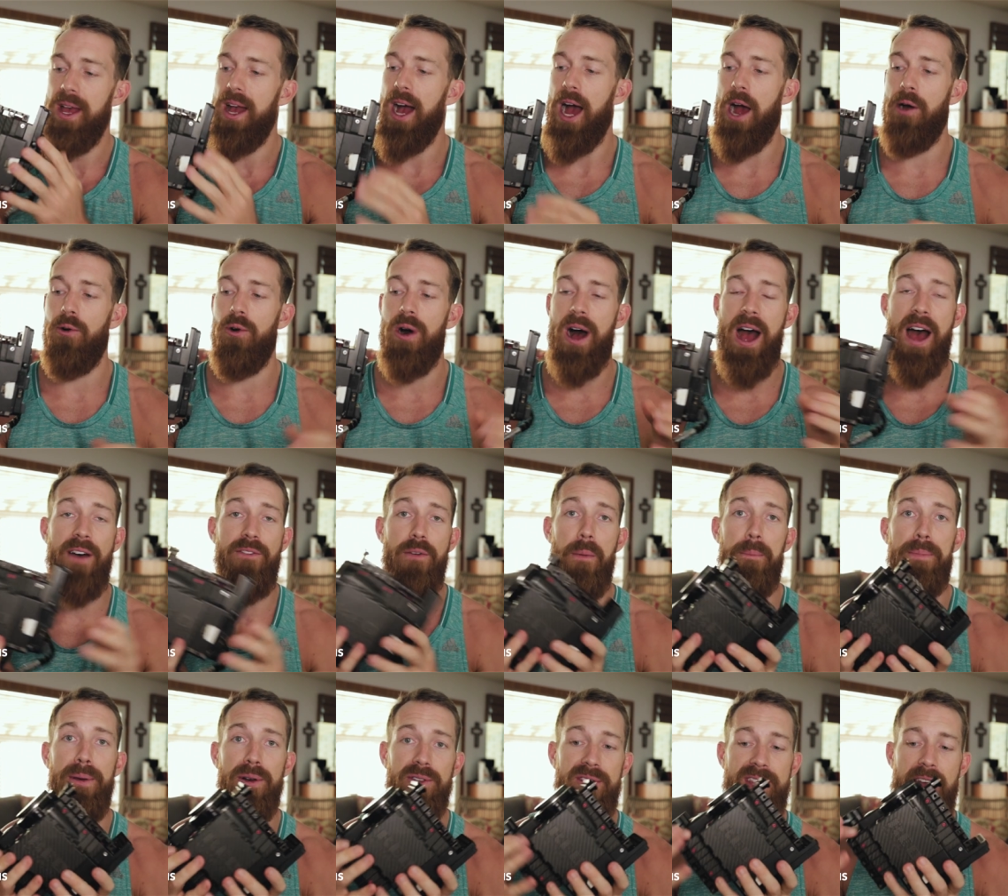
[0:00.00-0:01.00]
I will have
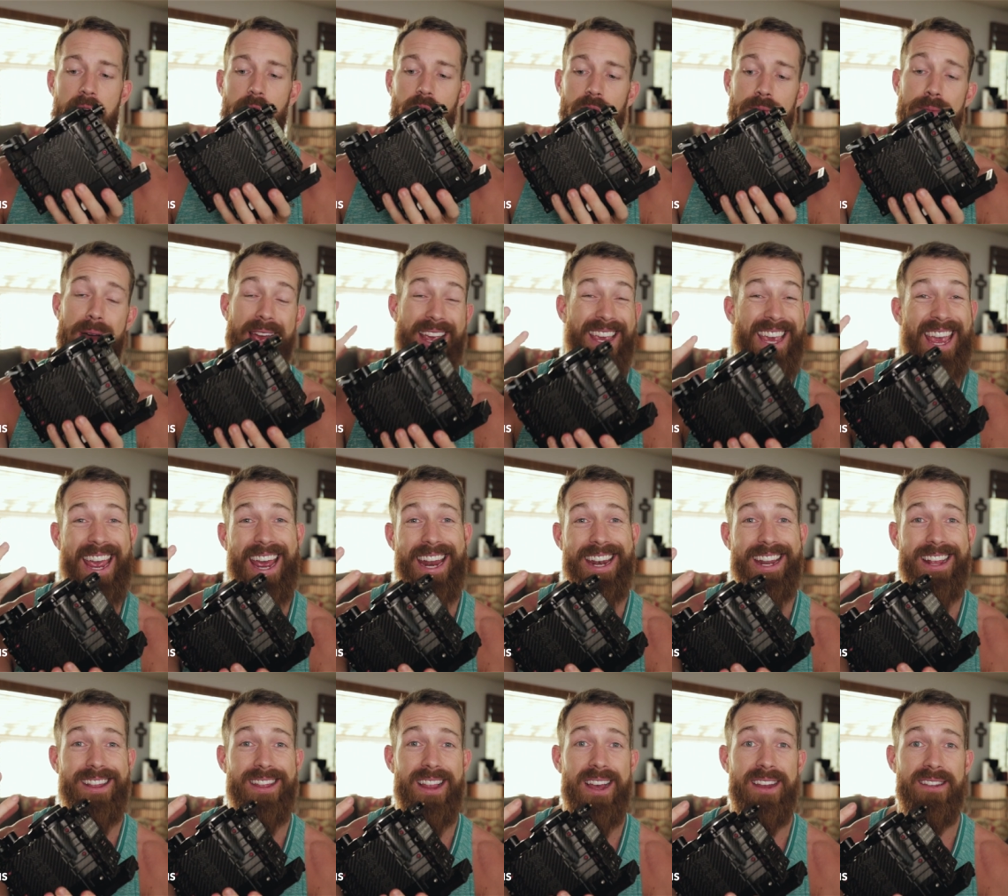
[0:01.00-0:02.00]
it built out with my
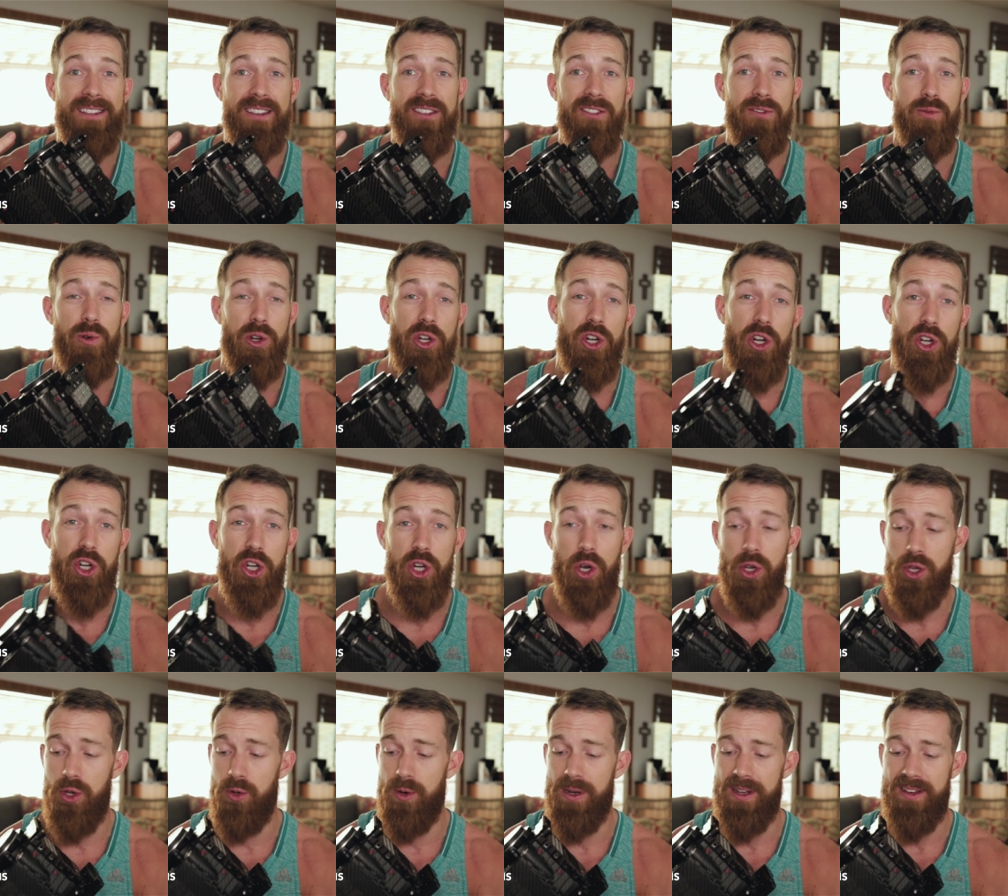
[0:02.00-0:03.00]
Canon lenses, which I'll show
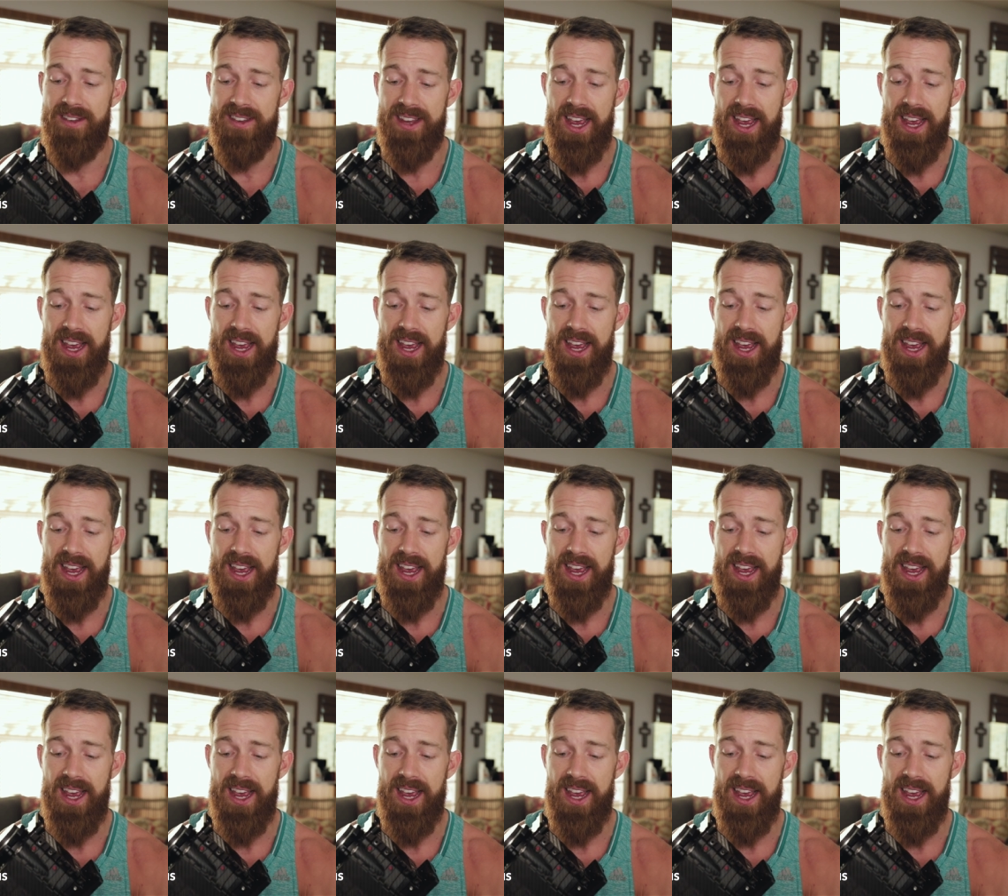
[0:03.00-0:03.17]
you in a